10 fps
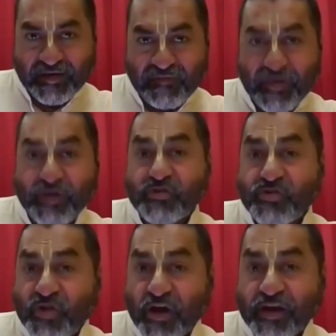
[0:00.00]
When you do
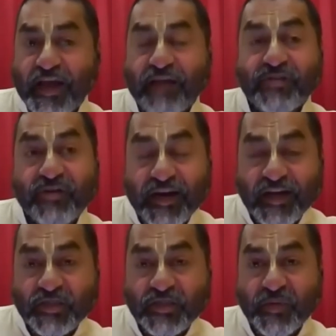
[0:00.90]
not have direct
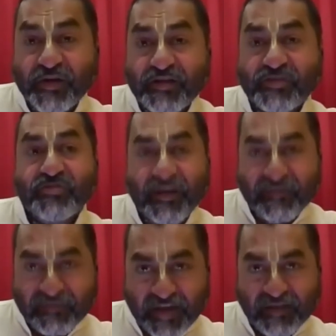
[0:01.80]
experience, you need
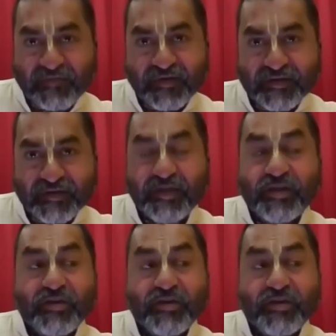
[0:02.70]
faith first.